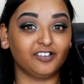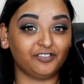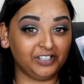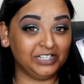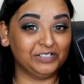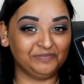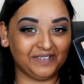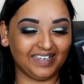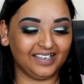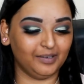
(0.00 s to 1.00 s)
Freedom
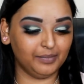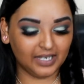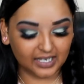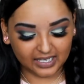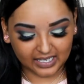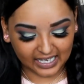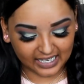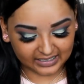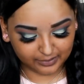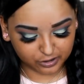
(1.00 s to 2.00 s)
Makeup.
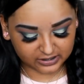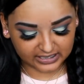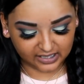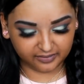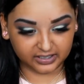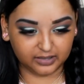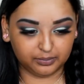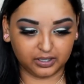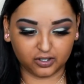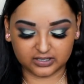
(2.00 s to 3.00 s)
And I'm just loving it
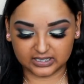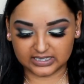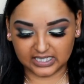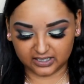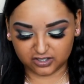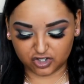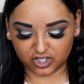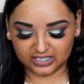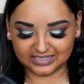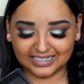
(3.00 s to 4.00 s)
because the texture
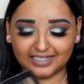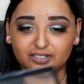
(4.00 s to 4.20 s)
is like